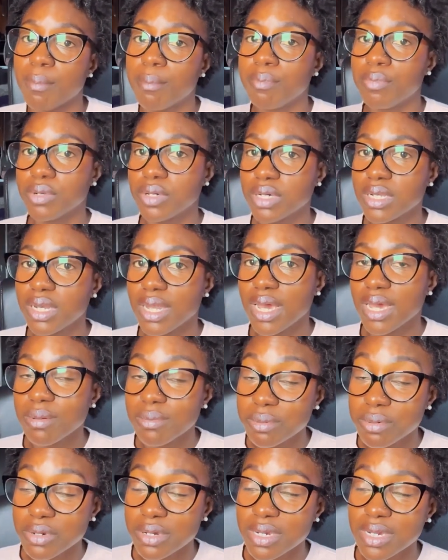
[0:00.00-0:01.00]
book
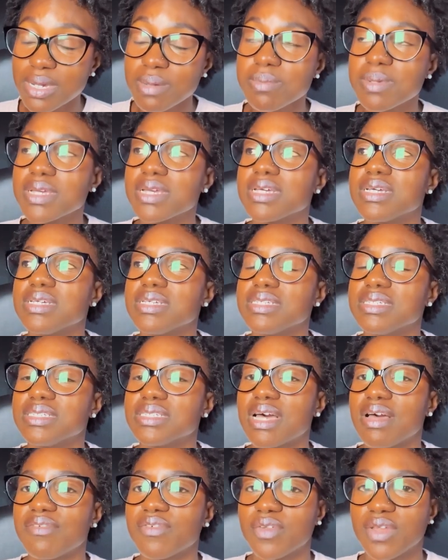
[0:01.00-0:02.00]
library because
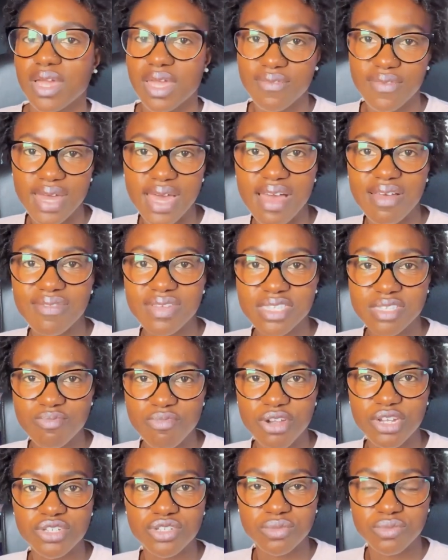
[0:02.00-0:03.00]
I feel like if I have
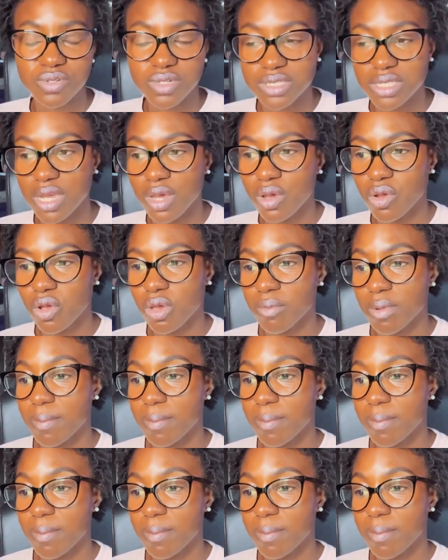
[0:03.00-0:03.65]
inspirational books at home,